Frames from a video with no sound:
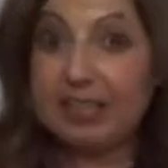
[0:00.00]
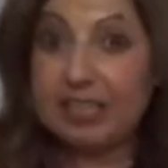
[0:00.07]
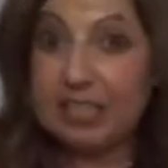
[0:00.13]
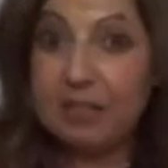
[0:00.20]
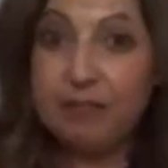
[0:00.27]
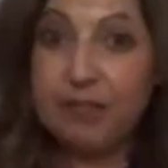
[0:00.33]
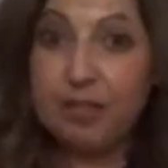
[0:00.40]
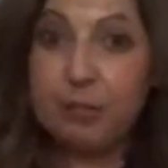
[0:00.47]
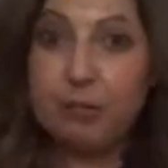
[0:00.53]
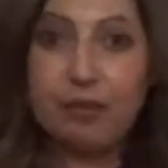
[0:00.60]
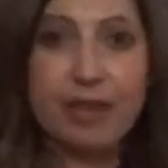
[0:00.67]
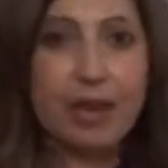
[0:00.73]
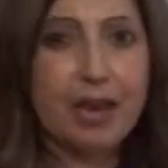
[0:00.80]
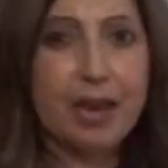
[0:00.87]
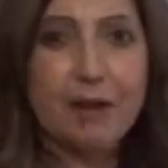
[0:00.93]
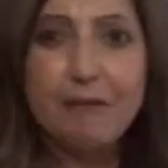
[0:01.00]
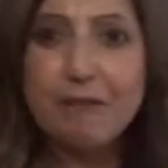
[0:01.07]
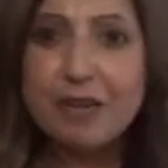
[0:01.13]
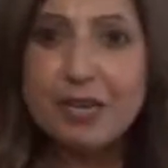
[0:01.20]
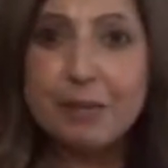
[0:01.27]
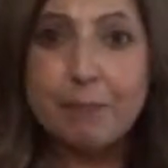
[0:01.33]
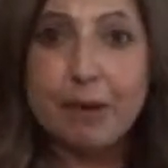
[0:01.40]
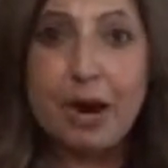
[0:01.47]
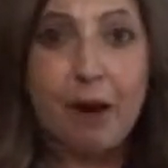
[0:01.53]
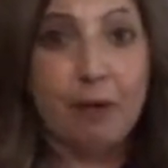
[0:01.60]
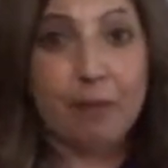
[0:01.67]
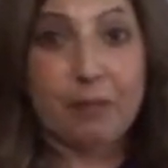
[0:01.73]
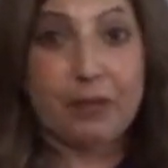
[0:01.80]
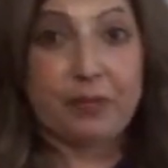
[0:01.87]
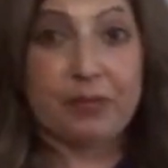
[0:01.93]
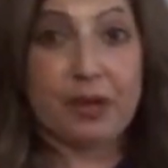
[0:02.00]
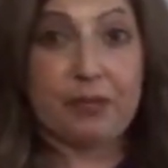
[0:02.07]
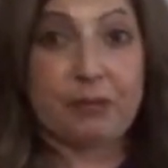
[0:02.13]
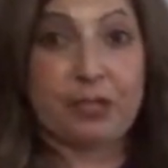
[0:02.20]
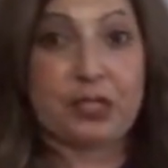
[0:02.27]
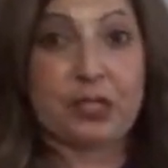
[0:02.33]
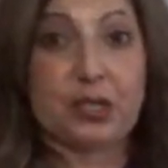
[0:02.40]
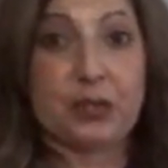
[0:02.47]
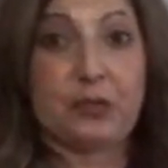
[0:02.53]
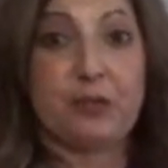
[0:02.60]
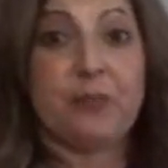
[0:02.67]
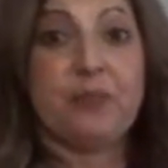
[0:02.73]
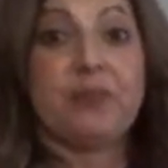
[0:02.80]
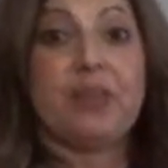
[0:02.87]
activity with every empowerment that we do.